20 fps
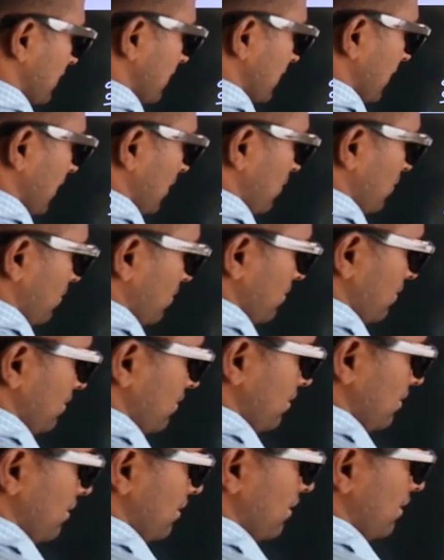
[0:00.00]
0.
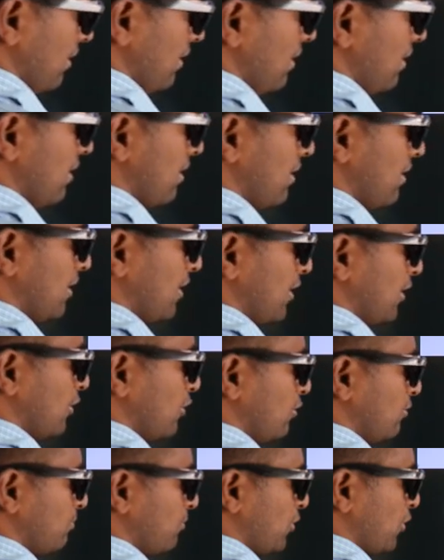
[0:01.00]

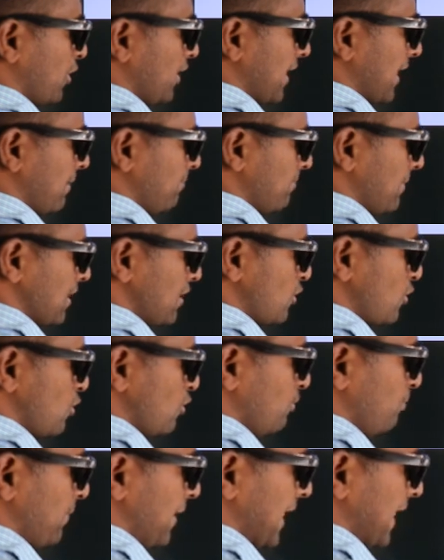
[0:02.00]
No more numbers
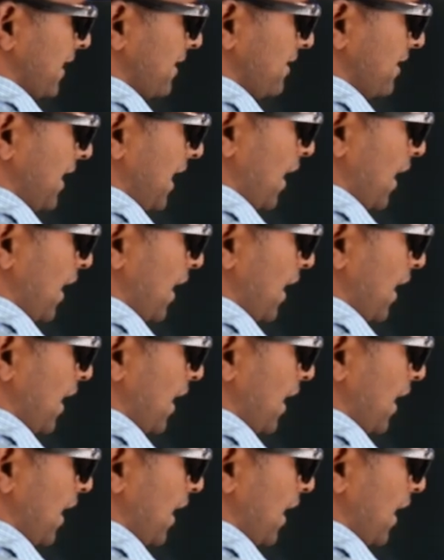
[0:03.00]
to bring it